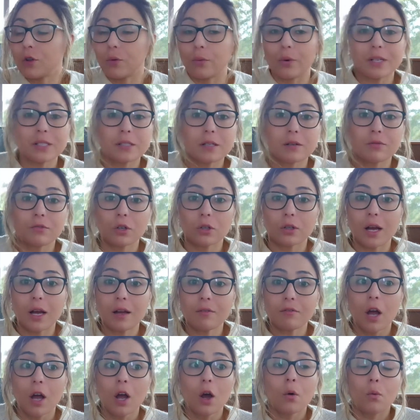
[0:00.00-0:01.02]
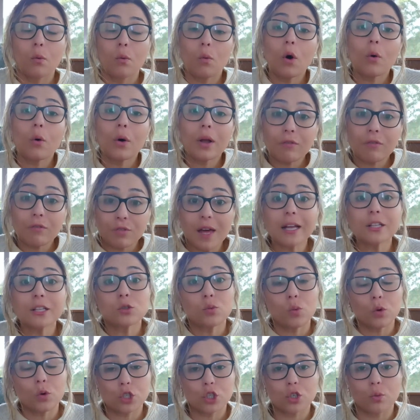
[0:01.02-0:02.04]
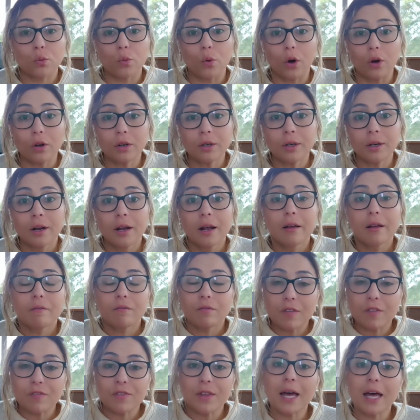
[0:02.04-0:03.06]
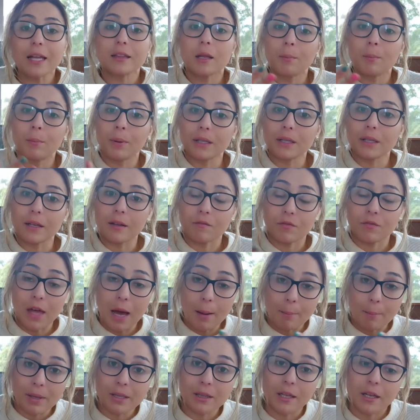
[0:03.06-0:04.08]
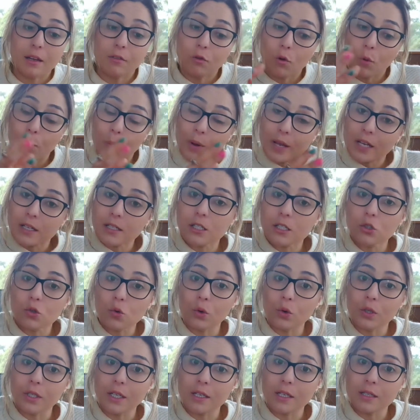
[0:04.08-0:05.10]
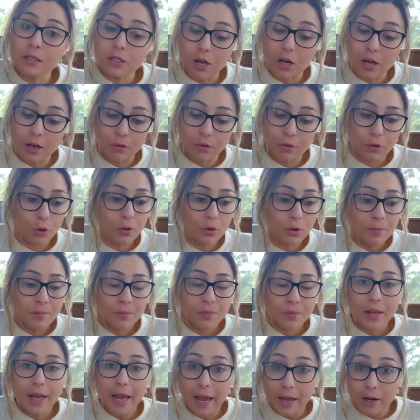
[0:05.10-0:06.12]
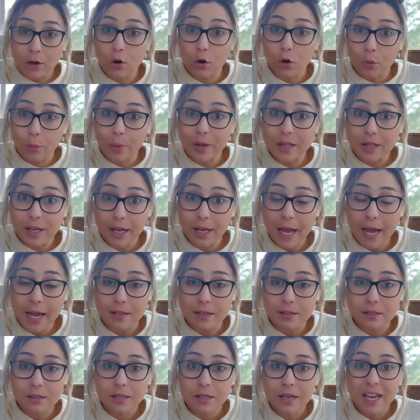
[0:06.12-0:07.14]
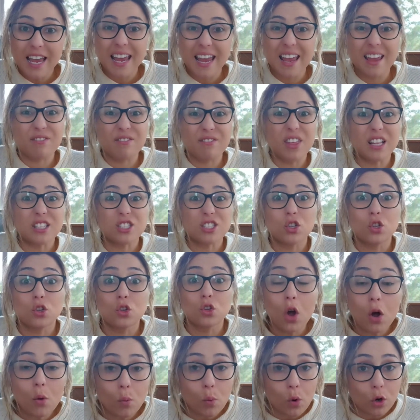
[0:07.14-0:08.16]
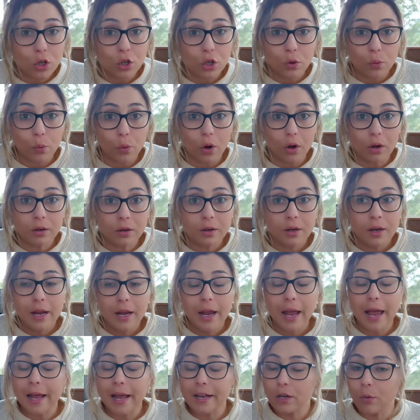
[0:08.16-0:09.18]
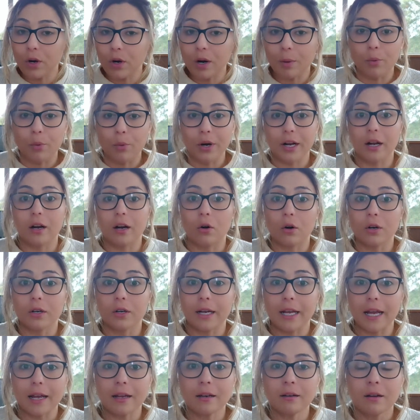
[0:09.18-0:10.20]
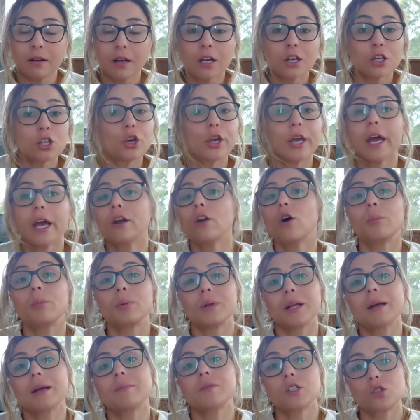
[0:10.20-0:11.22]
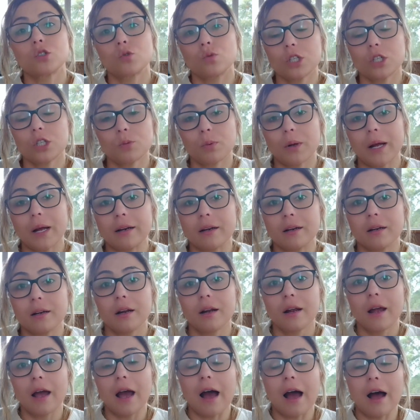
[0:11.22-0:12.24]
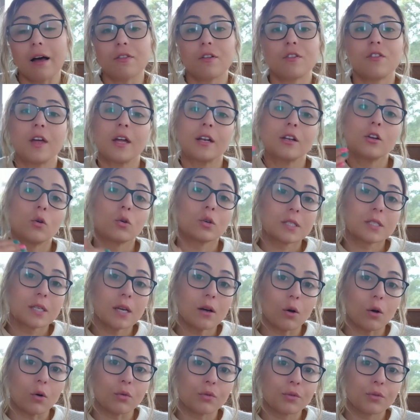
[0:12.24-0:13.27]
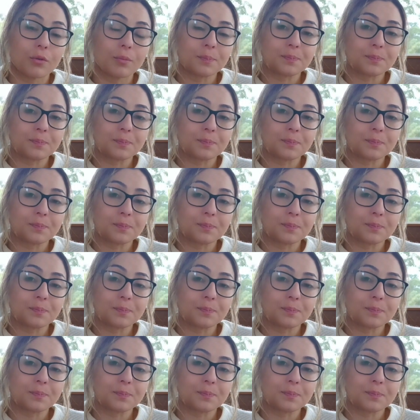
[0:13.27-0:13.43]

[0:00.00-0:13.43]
the rest of your life? Well, if that's what you want, then that belief will be installed inside of you and it'll be the case. If that's not what you want and you want to bring it on again, you cannot blame the swish pattern other than yourself.